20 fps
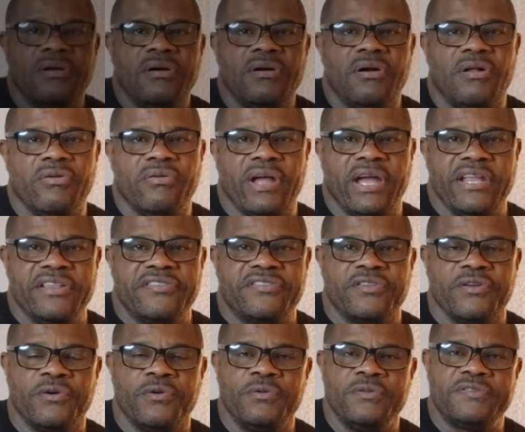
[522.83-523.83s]
All right,
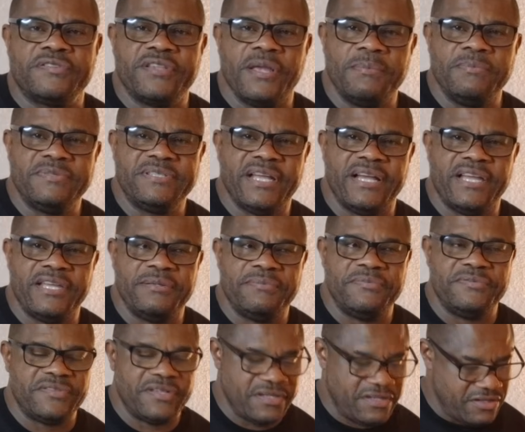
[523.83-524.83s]
so
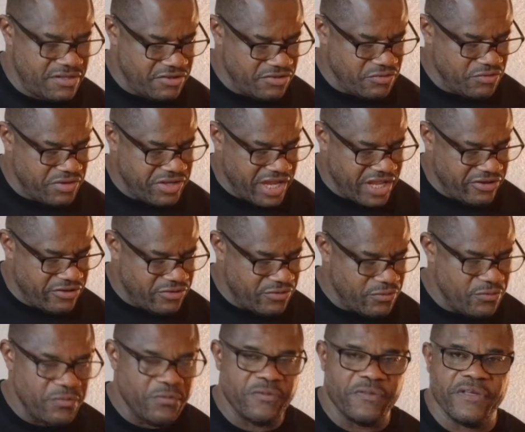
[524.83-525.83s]
sometimes you can
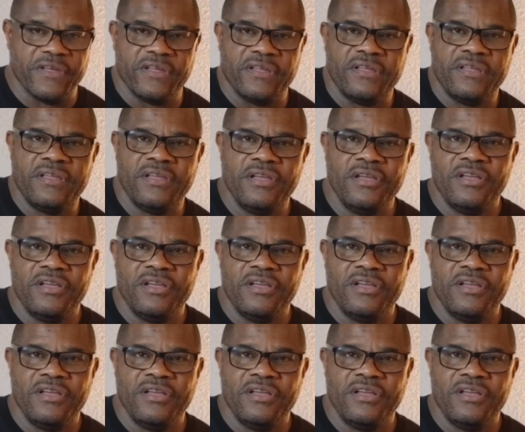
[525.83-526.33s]
do the